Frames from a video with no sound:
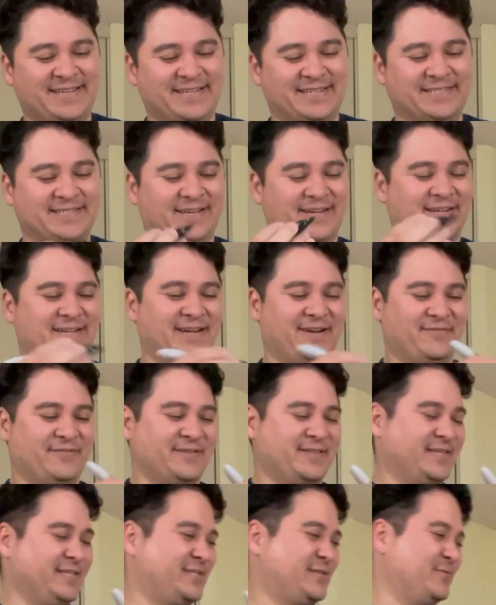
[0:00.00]
So I'll cover
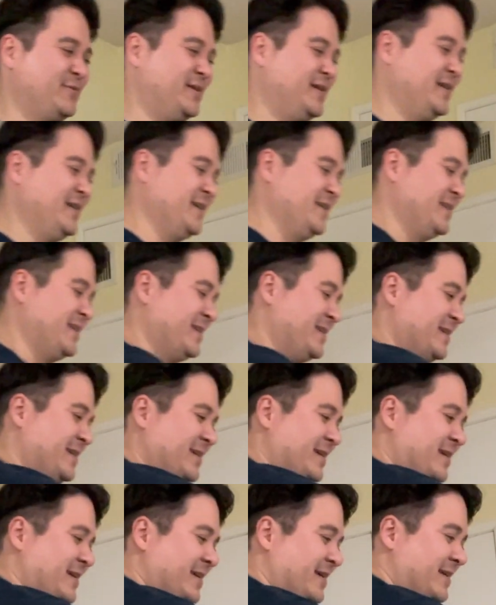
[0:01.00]
this one.
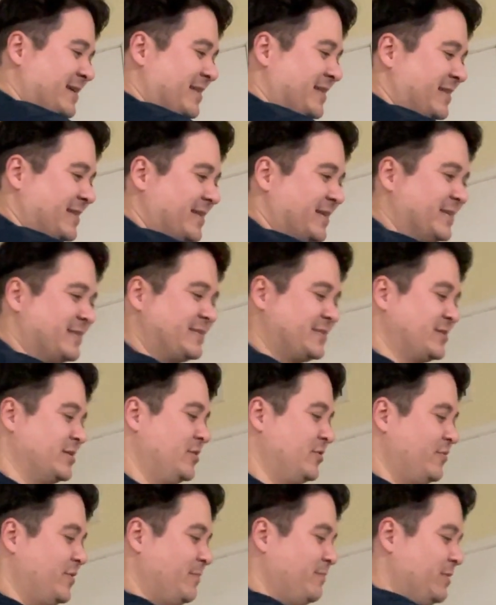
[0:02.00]
Let's
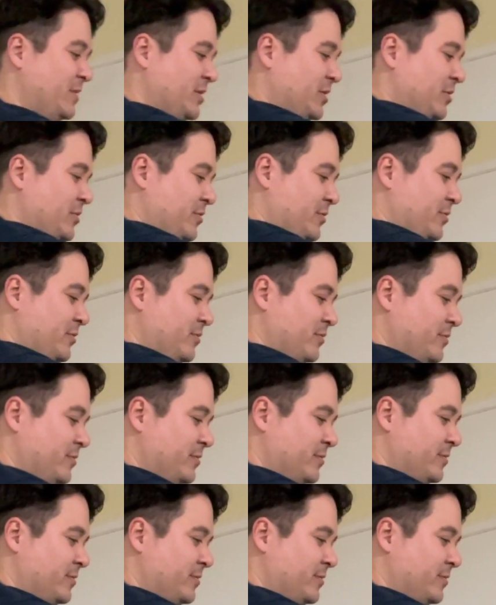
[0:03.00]
go with blue.